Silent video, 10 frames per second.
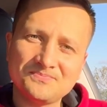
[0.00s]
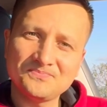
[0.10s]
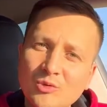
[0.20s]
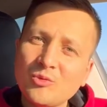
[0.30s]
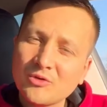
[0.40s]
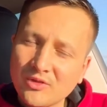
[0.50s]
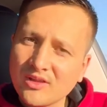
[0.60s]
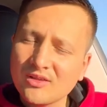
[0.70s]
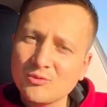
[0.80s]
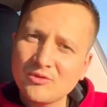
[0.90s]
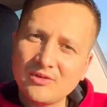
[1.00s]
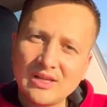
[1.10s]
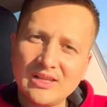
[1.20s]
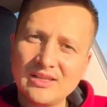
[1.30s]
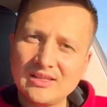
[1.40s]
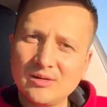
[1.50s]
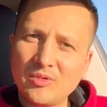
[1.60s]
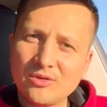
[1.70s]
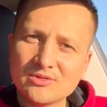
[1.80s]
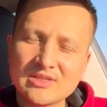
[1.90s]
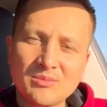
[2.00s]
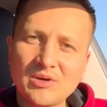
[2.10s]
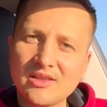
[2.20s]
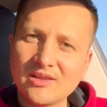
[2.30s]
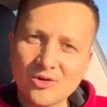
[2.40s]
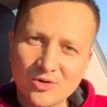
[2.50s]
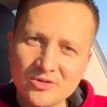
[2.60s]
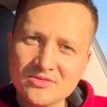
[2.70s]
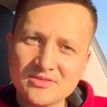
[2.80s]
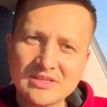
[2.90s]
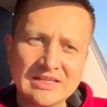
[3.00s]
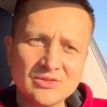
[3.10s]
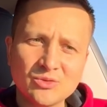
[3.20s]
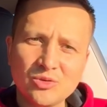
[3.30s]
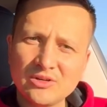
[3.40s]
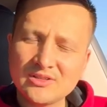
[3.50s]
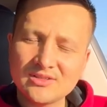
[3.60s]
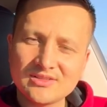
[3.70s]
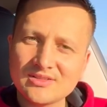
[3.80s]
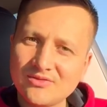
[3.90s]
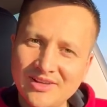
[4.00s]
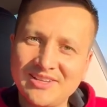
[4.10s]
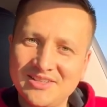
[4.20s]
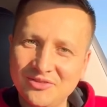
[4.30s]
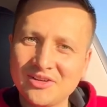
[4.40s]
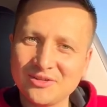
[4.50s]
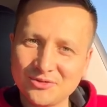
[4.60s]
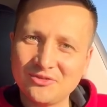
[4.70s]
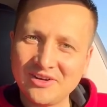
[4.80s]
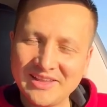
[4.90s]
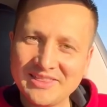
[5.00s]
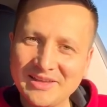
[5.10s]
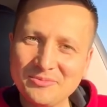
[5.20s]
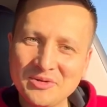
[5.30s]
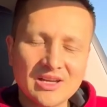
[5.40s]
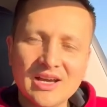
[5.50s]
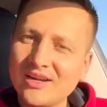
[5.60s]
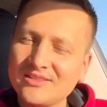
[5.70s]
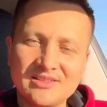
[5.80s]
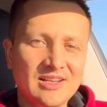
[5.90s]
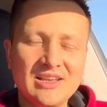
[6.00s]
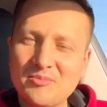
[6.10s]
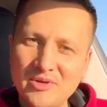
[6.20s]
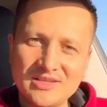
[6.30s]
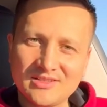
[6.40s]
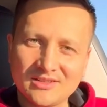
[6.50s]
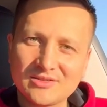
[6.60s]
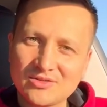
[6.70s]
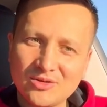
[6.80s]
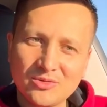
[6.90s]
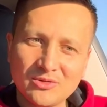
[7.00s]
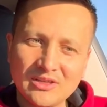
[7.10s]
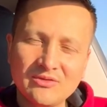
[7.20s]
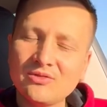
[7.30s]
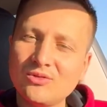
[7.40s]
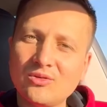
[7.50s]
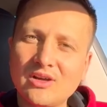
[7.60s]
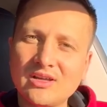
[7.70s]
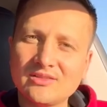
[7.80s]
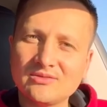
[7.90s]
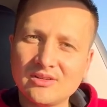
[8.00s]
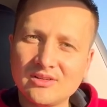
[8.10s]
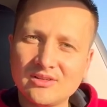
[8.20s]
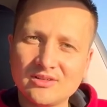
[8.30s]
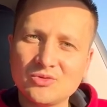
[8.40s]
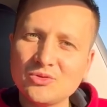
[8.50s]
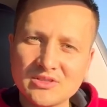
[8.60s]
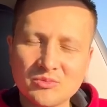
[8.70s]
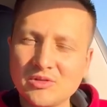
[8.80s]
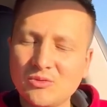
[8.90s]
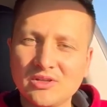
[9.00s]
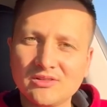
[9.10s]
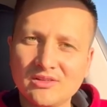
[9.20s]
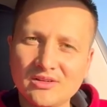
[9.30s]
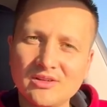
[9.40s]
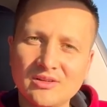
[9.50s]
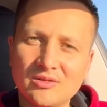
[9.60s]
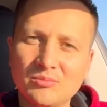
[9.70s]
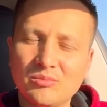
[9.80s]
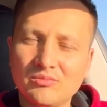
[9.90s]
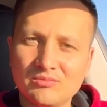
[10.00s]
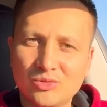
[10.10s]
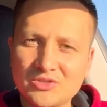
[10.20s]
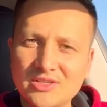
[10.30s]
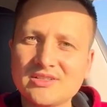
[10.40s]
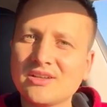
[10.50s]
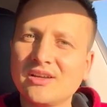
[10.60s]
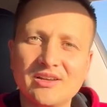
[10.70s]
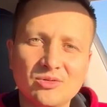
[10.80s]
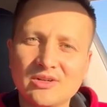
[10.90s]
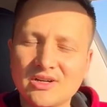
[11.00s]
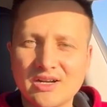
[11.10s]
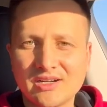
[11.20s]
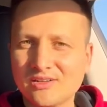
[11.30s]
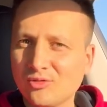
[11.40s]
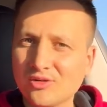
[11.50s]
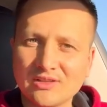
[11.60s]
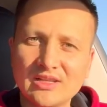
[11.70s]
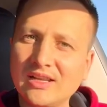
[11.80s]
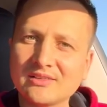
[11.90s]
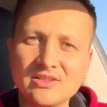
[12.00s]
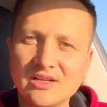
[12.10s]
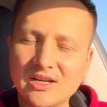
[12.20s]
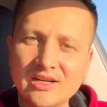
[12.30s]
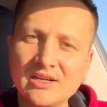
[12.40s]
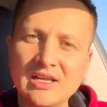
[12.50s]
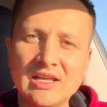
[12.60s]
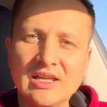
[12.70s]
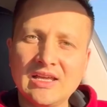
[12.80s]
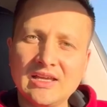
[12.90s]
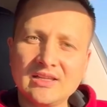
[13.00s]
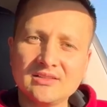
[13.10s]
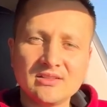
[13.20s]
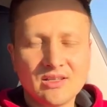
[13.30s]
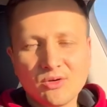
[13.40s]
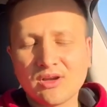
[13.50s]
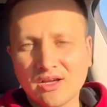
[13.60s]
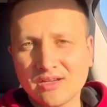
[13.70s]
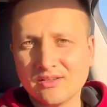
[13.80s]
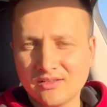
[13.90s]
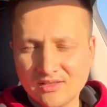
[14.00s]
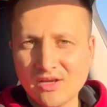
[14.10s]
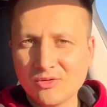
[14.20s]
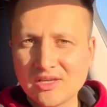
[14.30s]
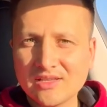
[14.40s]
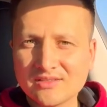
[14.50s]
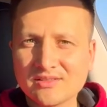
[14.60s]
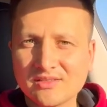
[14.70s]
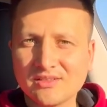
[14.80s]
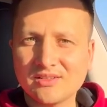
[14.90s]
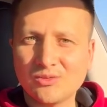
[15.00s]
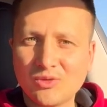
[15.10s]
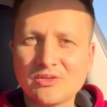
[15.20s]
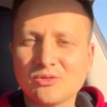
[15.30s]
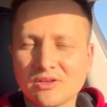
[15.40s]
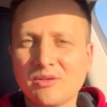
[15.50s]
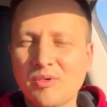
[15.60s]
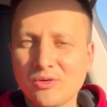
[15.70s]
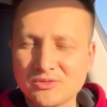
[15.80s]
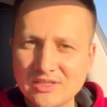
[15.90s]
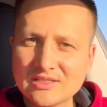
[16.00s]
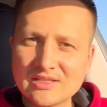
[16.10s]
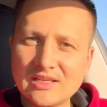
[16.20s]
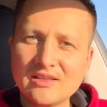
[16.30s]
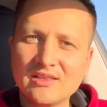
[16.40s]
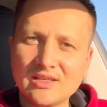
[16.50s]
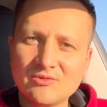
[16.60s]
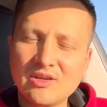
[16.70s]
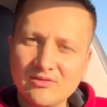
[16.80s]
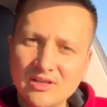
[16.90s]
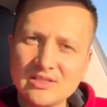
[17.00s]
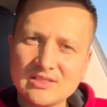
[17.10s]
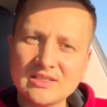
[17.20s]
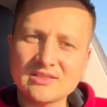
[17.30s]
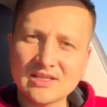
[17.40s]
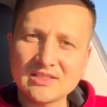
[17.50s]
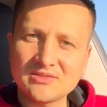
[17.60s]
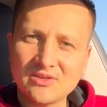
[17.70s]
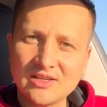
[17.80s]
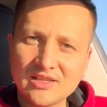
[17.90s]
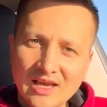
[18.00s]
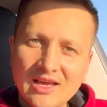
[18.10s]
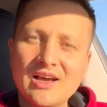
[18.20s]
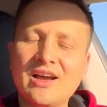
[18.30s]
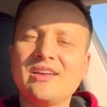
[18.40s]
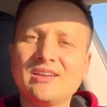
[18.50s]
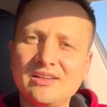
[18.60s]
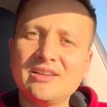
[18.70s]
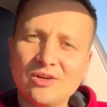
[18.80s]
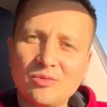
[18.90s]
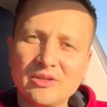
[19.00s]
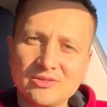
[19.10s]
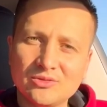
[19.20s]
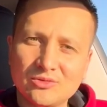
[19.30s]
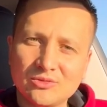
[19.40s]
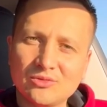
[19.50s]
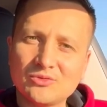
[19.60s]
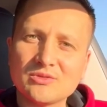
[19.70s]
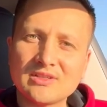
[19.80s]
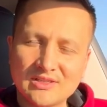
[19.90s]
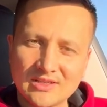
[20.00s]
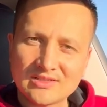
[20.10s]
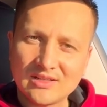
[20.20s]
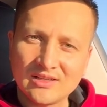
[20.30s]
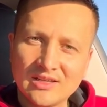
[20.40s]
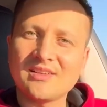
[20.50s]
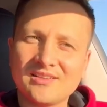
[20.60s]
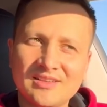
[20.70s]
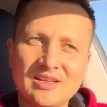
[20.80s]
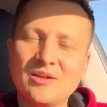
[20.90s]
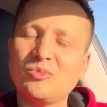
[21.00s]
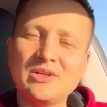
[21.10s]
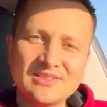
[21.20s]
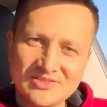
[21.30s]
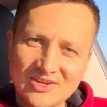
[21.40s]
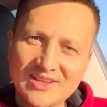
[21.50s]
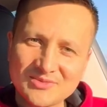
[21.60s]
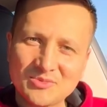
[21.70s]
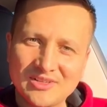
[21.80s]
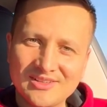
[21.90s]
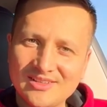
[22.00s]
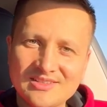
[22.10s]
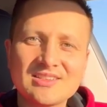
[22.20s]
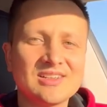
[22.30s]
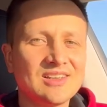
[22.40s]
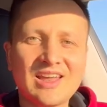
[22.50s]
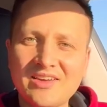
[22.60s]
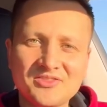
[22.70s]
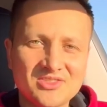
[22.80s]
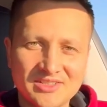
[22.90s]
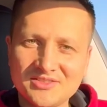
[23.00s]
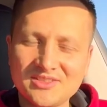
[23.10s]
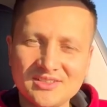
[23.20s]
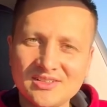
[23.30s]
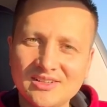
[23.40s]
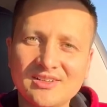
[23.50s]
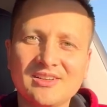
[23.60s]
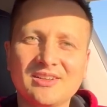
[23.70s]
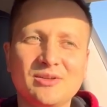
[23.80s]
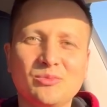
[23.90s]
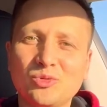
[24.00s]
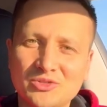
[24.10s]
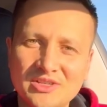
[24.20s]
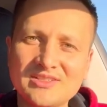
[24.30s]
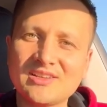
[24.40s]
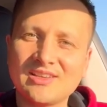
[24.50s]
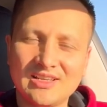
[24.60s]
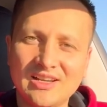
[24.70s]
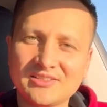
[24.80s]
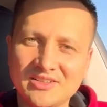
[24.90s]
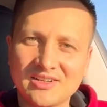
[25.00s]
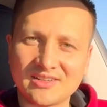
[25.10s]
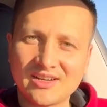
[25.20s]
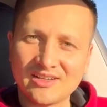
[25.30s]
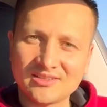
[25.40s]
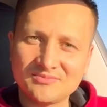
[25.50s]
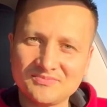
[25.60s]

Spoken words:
We were thinking with Allah about some other cons, and to be honest, it's very difficult to find them. The car is really amazing. So if you are choosing between purchasing a regular car or an electric car, and in our case, we are talking about Tesla, that we are very satisfied. I really recommend you to choose a Tesla. Please trust me, it's a life changer purchasing an electrical car.